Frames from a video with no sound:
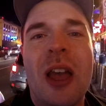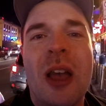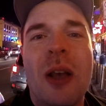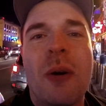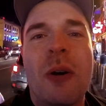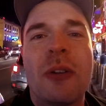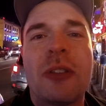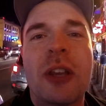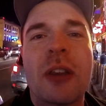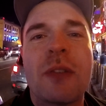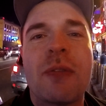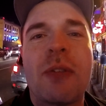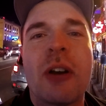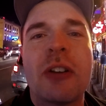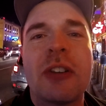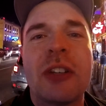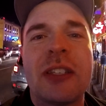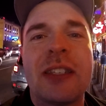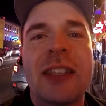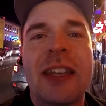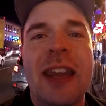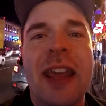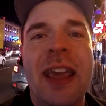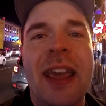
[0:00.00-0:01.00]
Well, thank you for watching
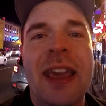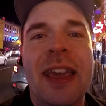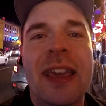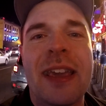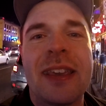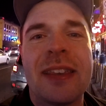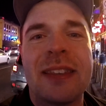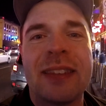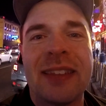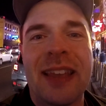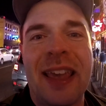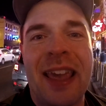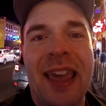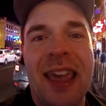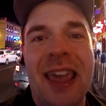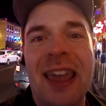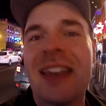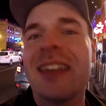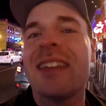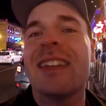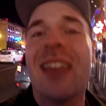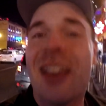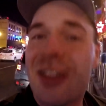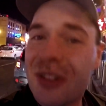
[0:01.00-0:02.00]
today's
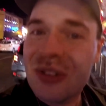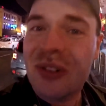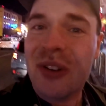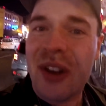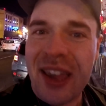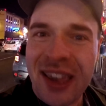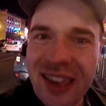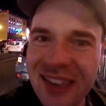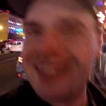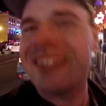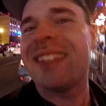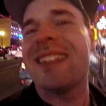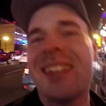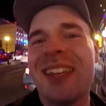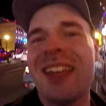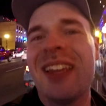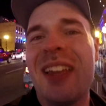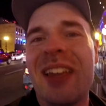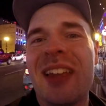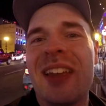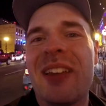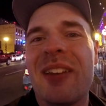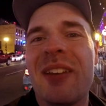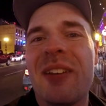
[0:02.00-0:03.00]
and yesterday's
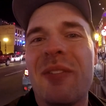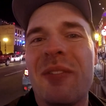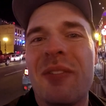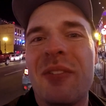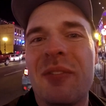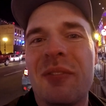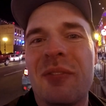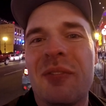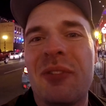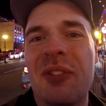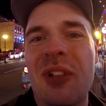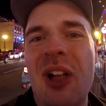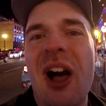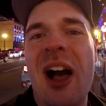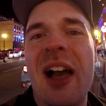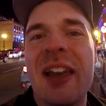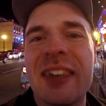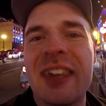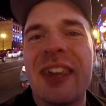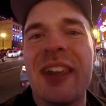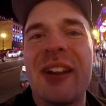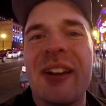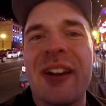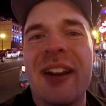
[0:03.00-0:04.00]
vlog
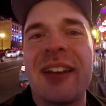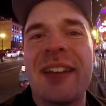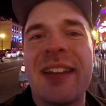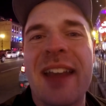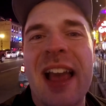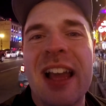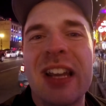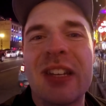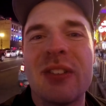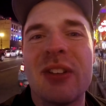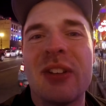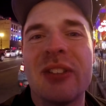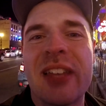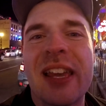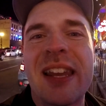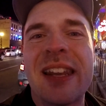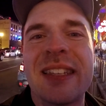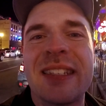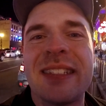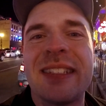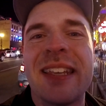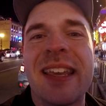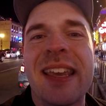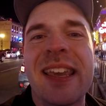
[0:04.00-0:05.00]
here in Nashville,
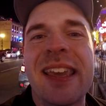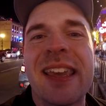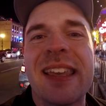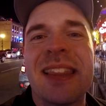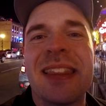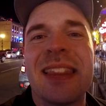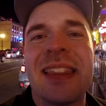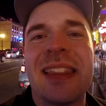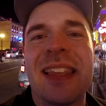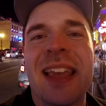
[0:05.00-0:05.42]
Tennessee.